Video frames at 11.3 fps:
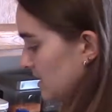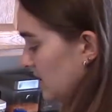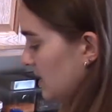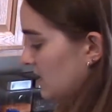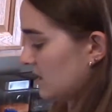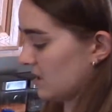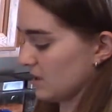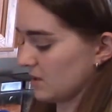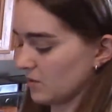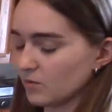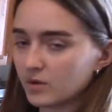take
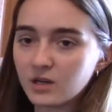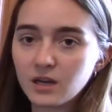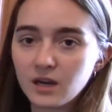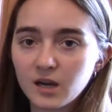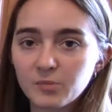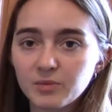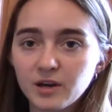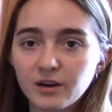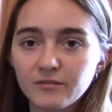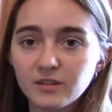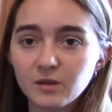1 cup
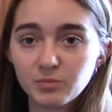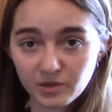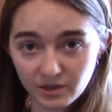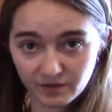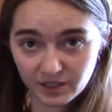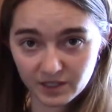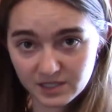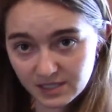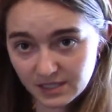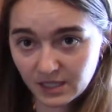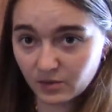of the
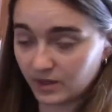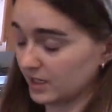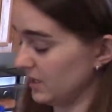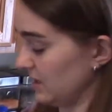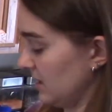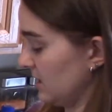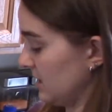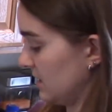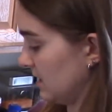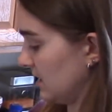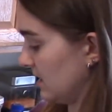previous liquid
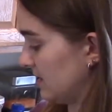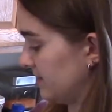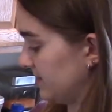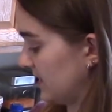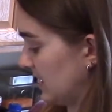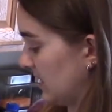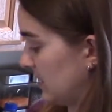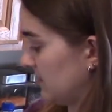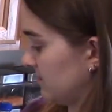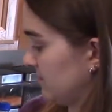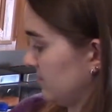that
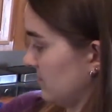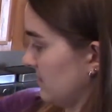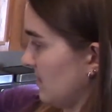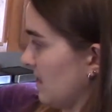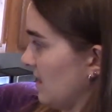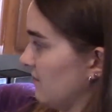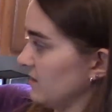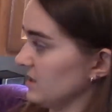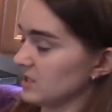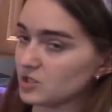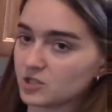I have
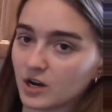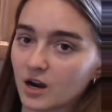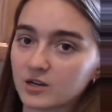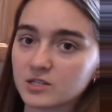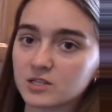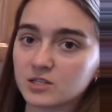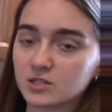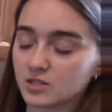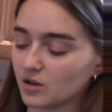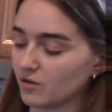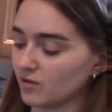in these jars.
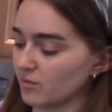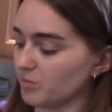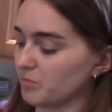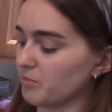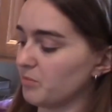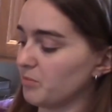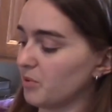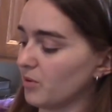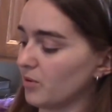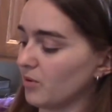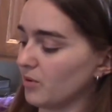So the
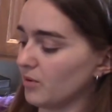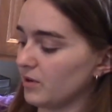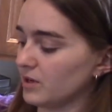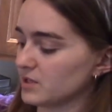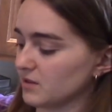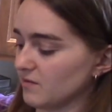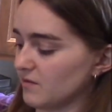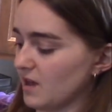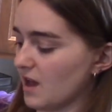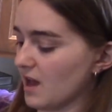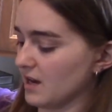point of
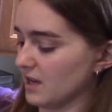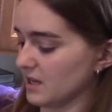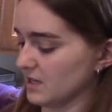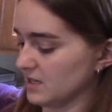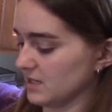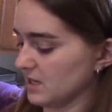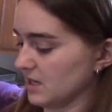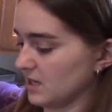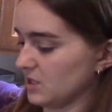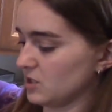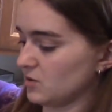that is
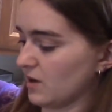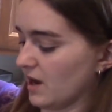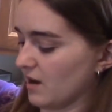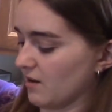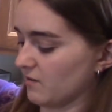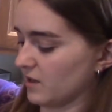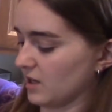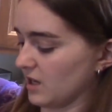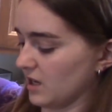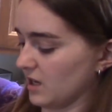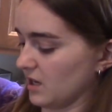to have
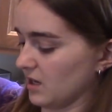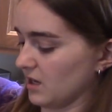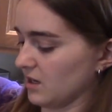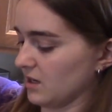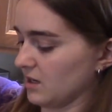a